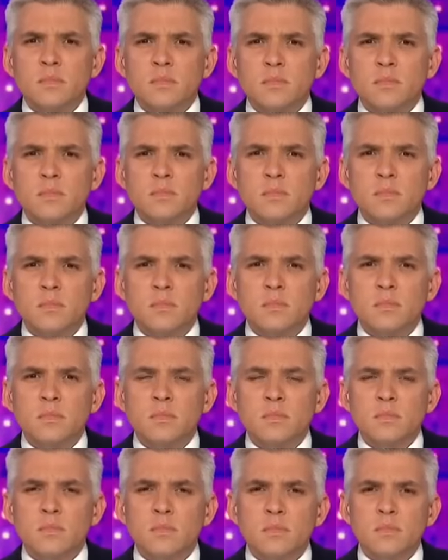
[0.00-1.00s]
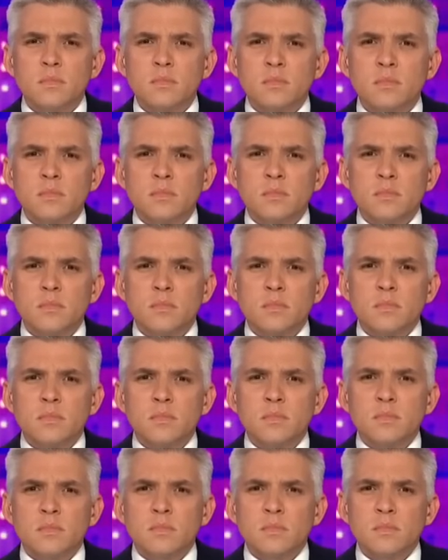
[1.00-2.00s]

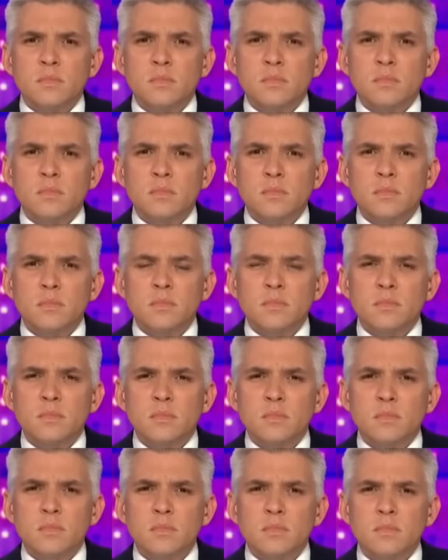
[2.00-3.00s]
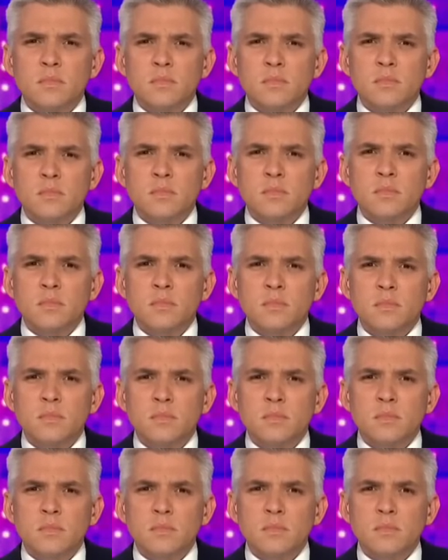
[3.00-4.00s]
[no speech]